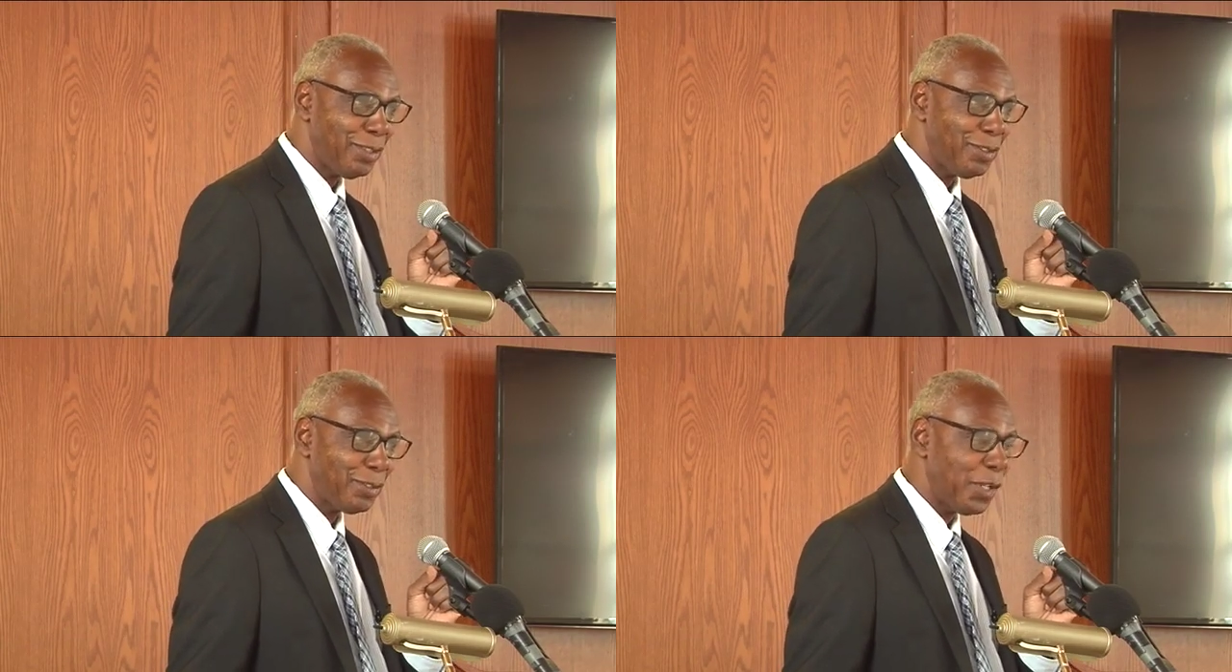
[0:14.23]

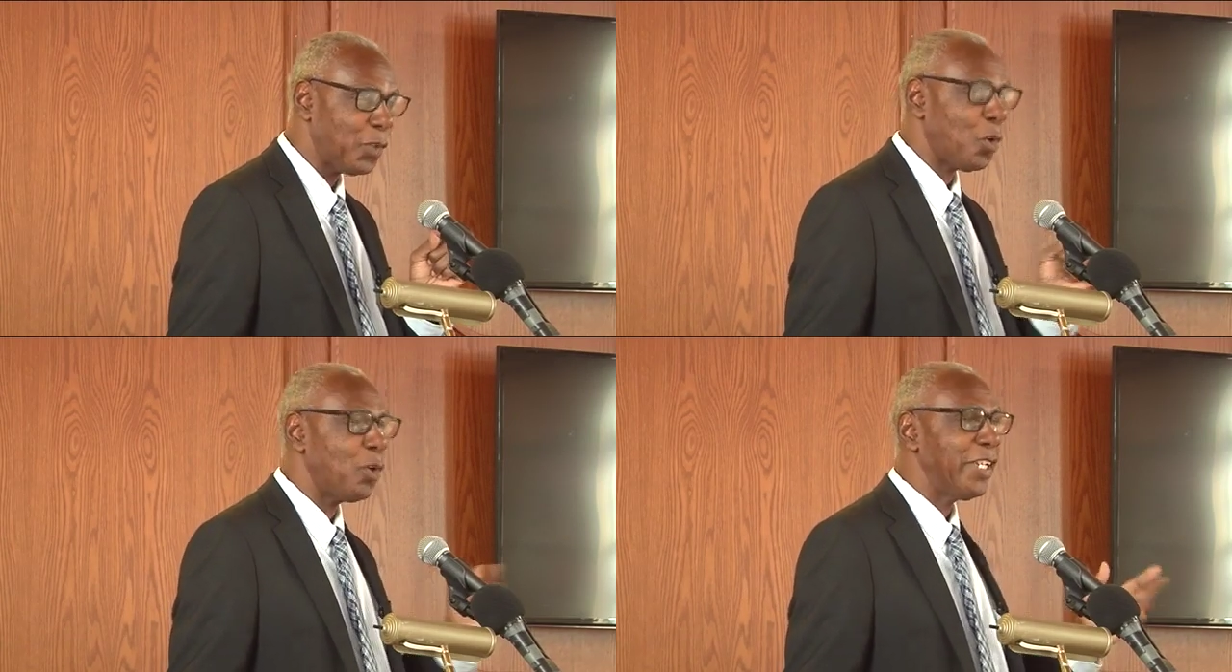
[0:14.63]
So he
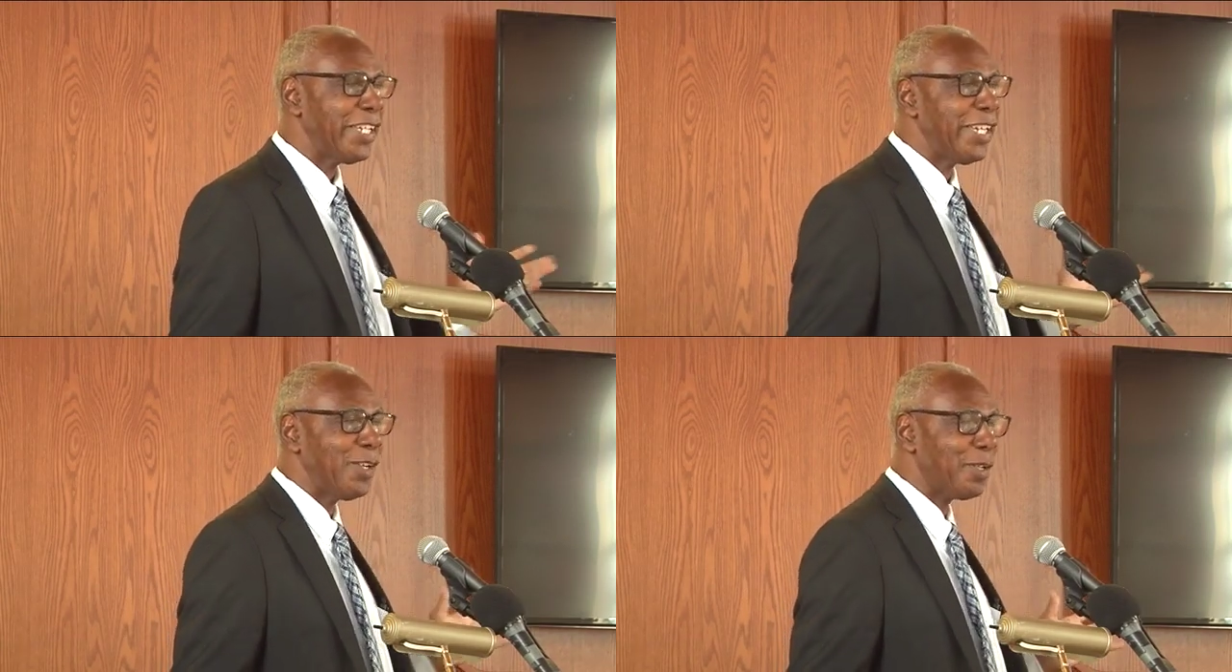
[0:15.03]
told the
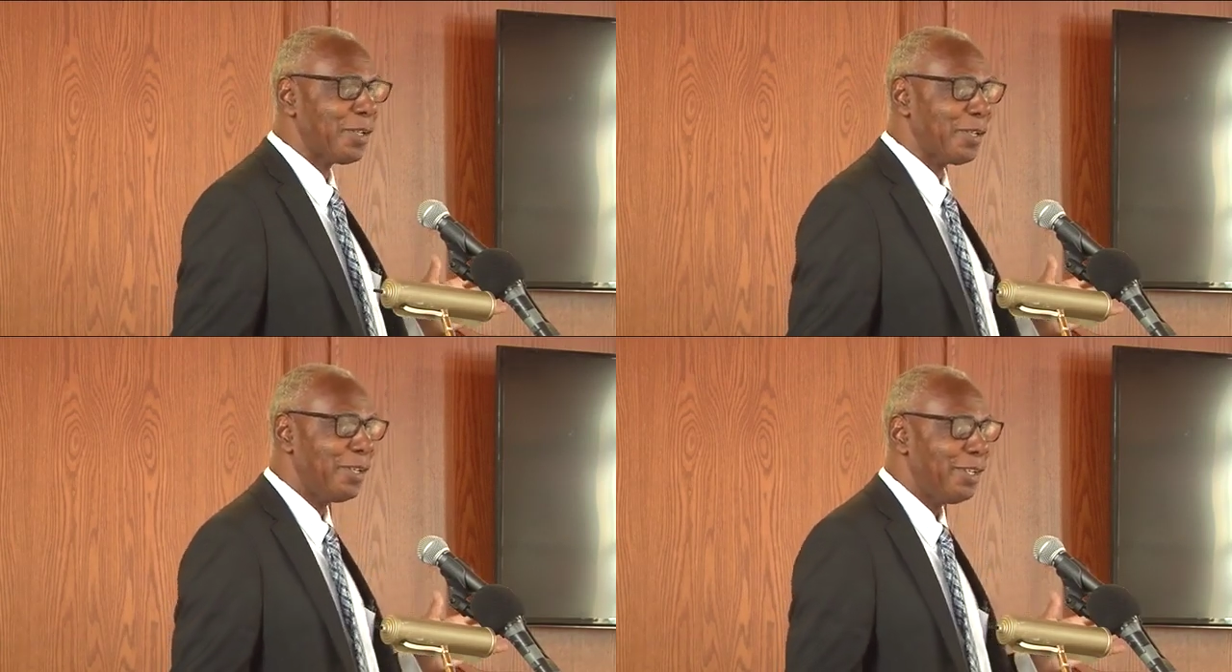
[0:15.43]

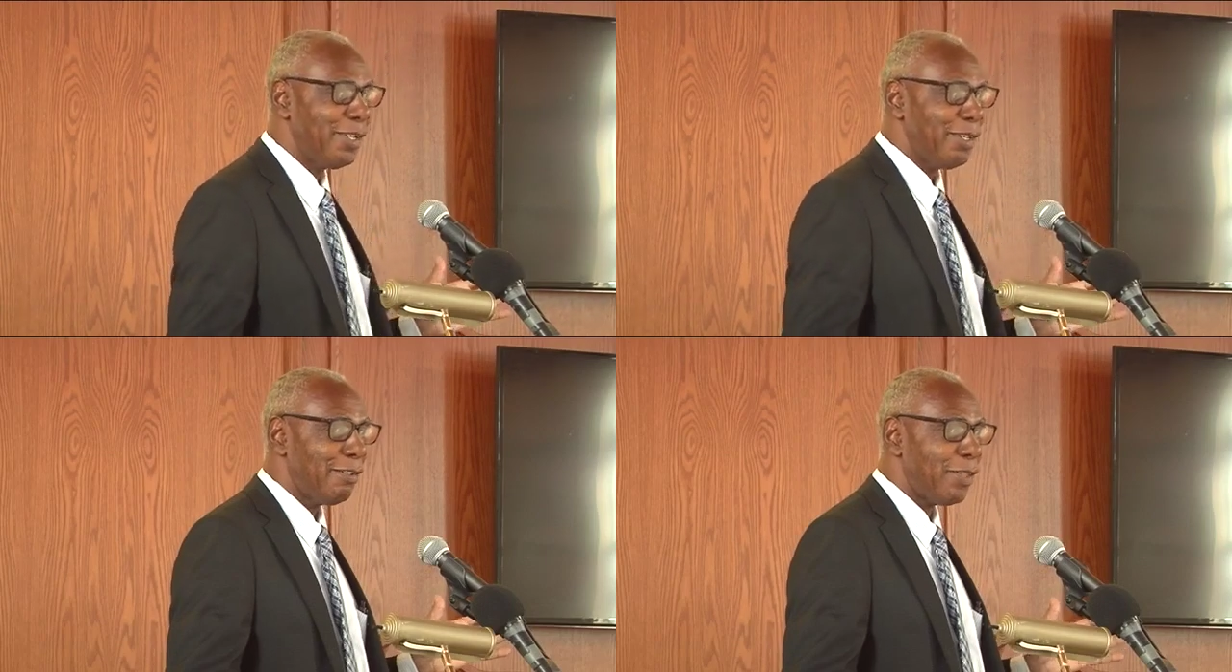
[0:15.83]
king